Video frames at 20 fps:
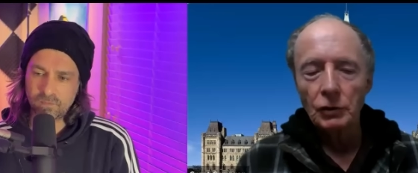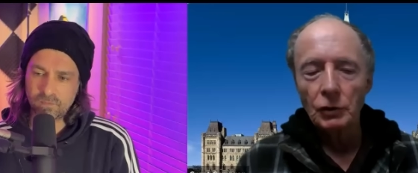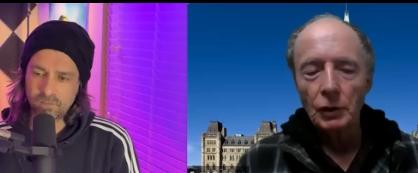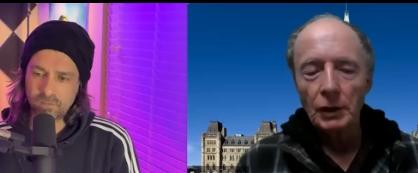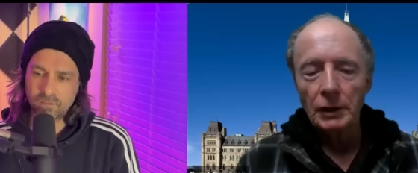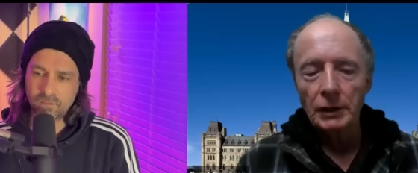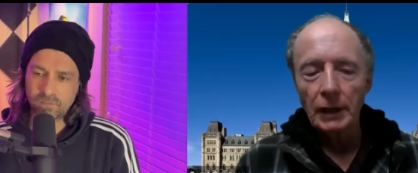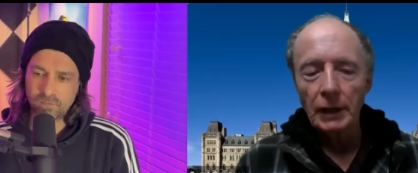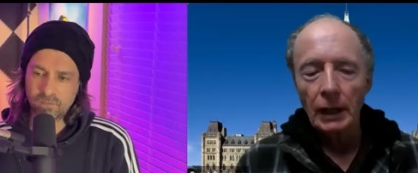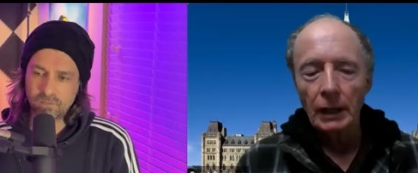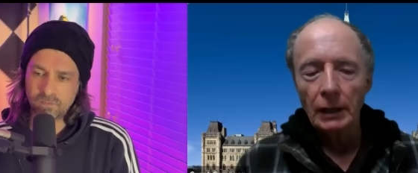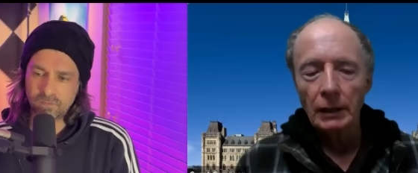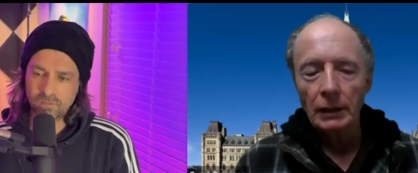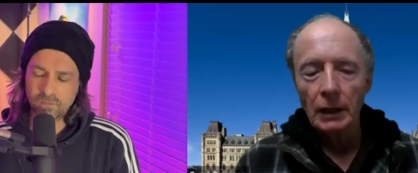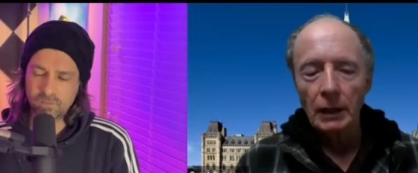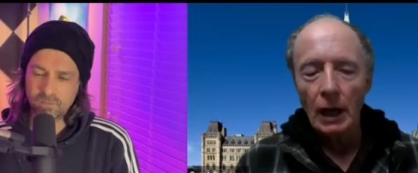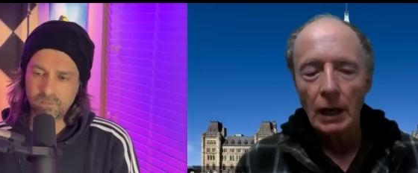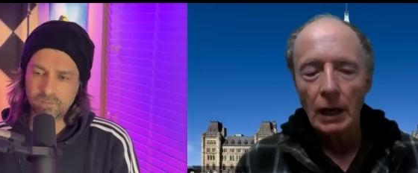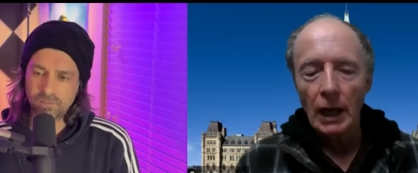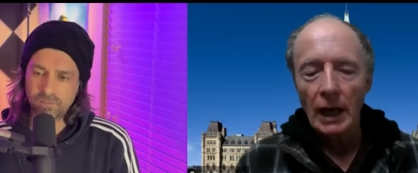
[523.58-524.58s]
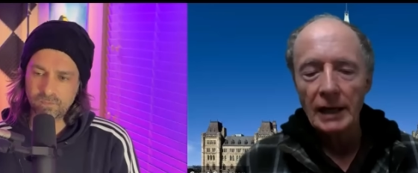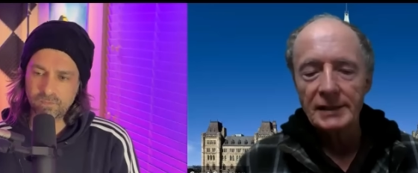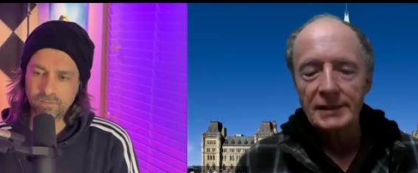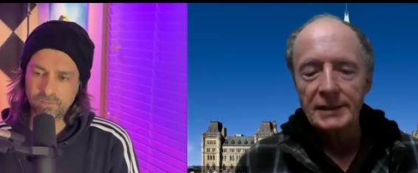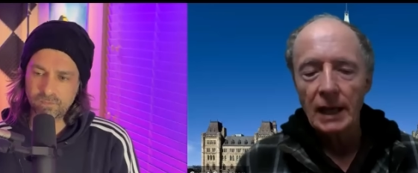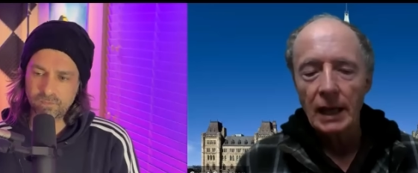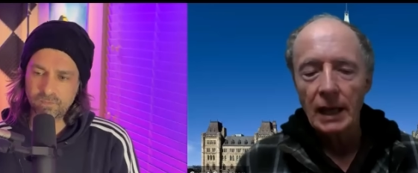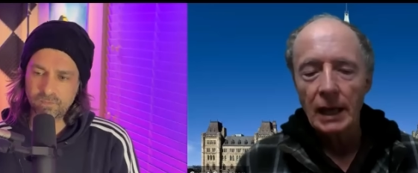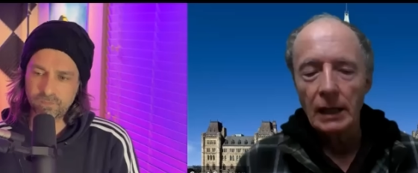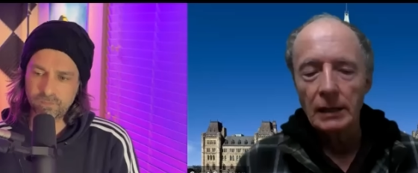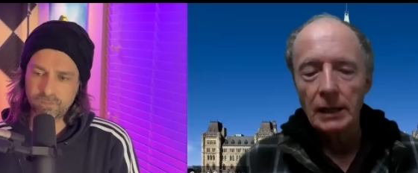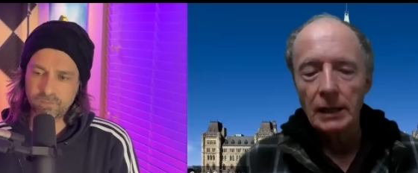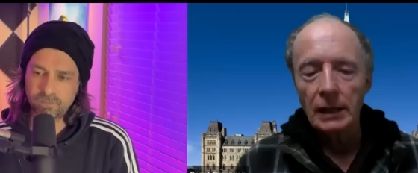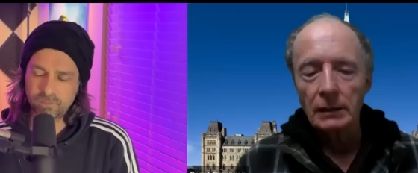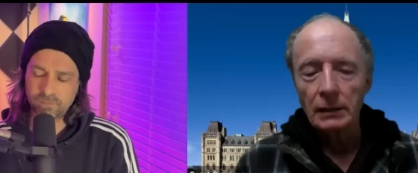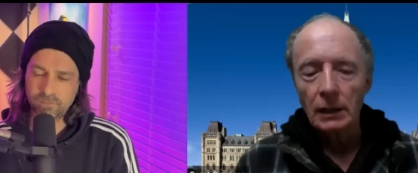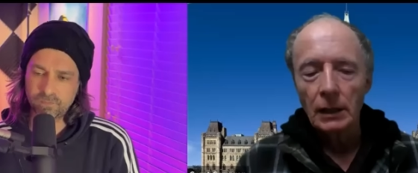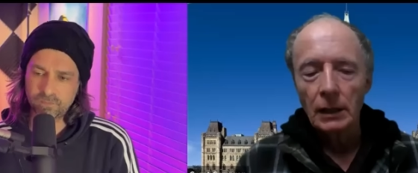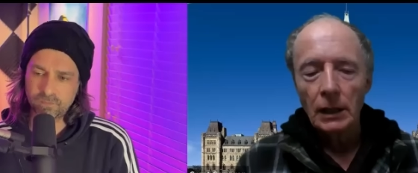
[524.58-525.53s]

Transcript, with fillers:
Speaker 1: do it. And and I say that